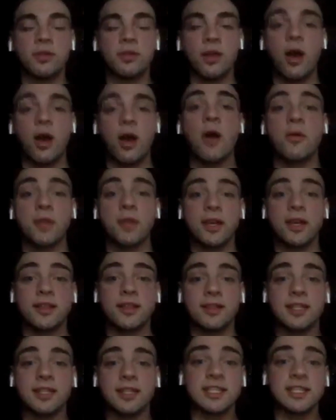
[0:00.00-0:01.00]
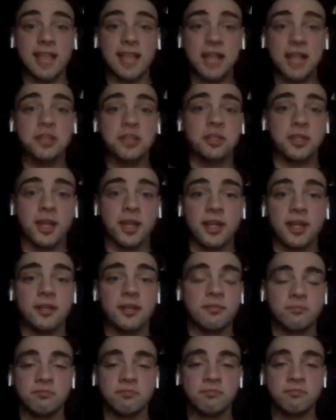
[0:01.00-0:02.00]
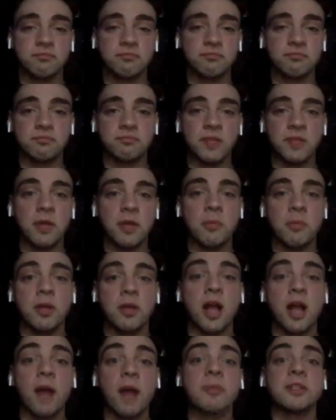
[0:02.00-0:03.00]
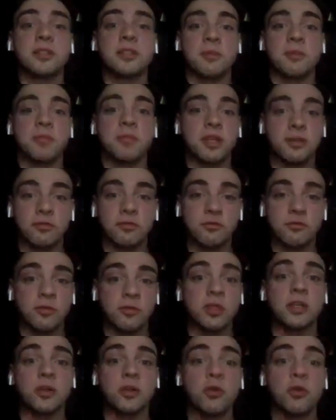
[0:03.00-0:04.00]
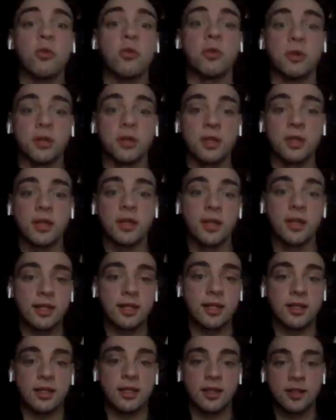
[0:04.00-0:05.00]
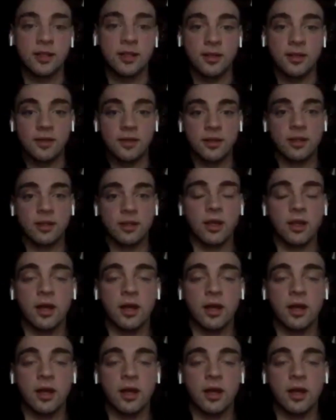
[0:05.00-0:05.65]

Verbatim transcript: oh, like this is actually like, you know, becoming something really cool. Oh yeah.